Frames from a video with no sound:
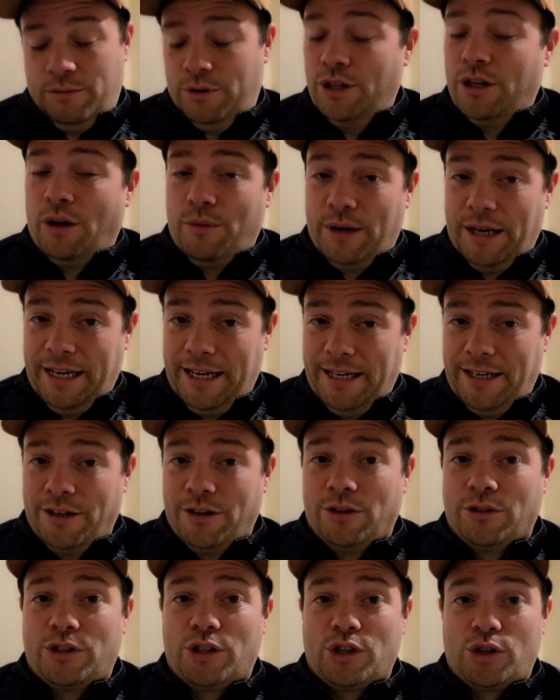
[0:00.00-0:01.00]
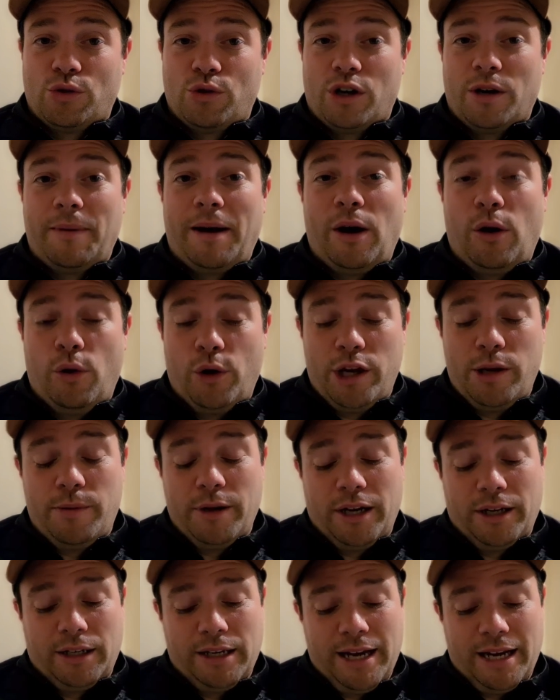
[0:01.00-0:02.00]
you know, leading on to talking about
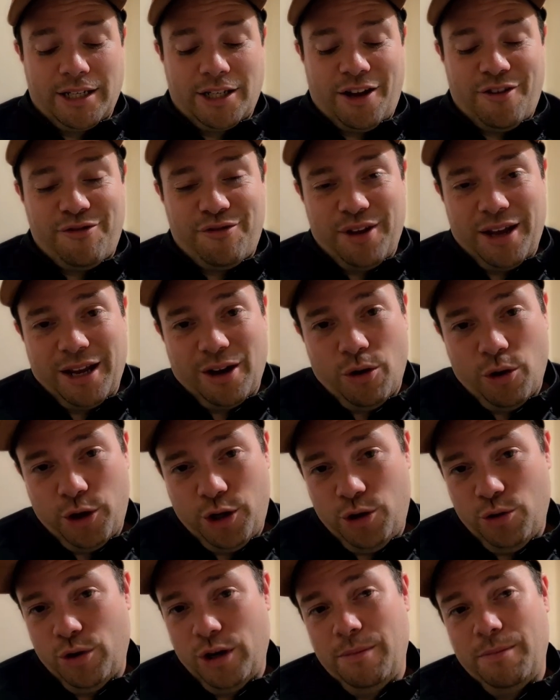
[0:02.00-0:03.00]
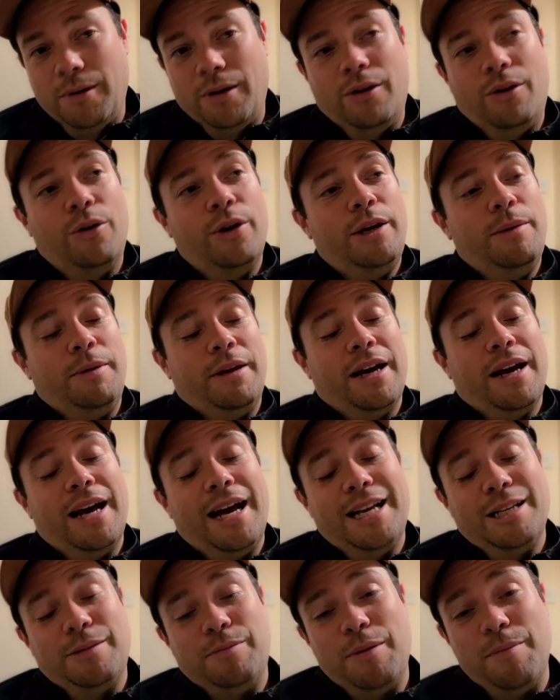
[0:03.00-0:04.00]
Højbjerg next, I think Højbjerg
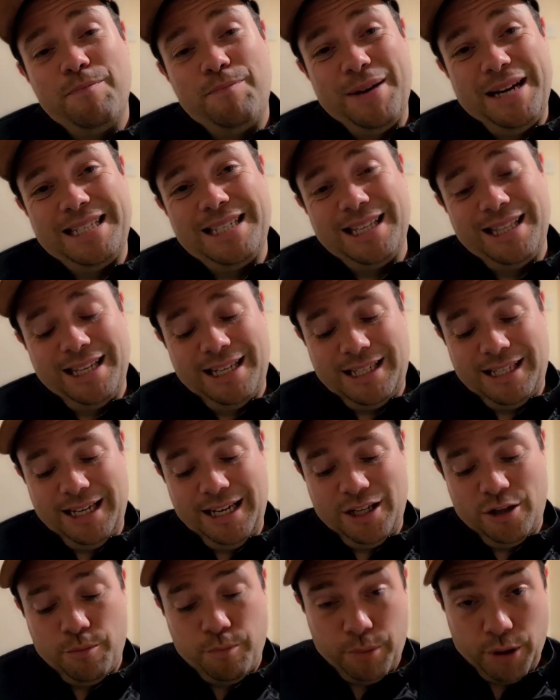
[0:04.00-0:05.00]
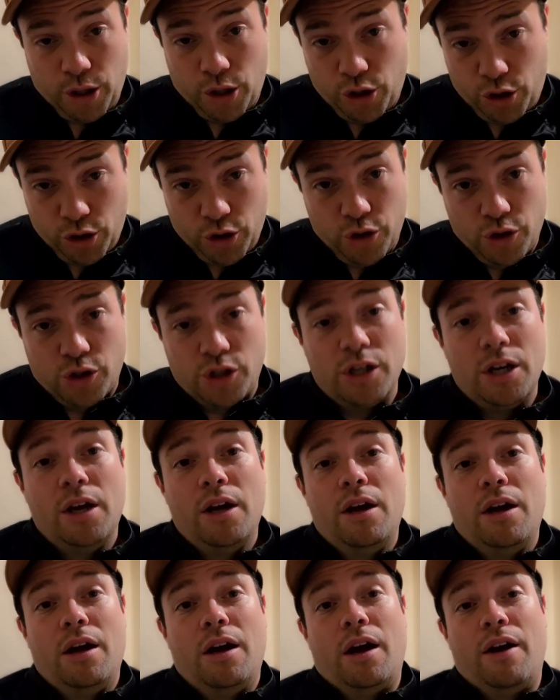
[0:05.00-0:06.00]
has been better this season because
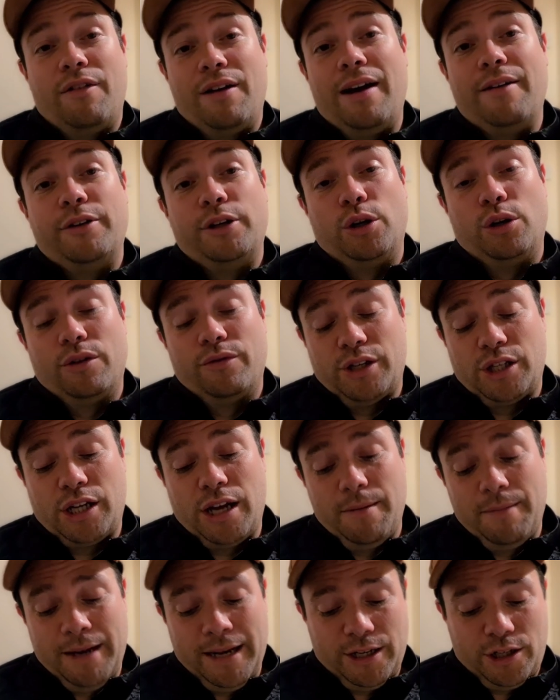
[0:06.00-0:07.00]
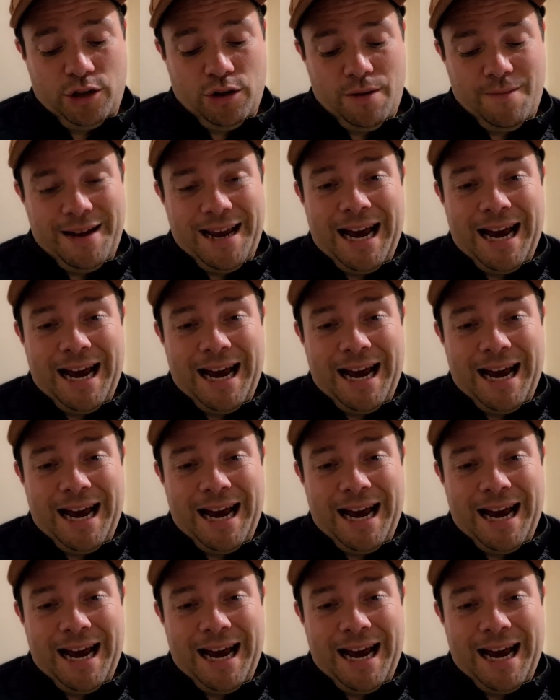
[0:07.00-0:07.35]
of having Oliver Skipp next to him.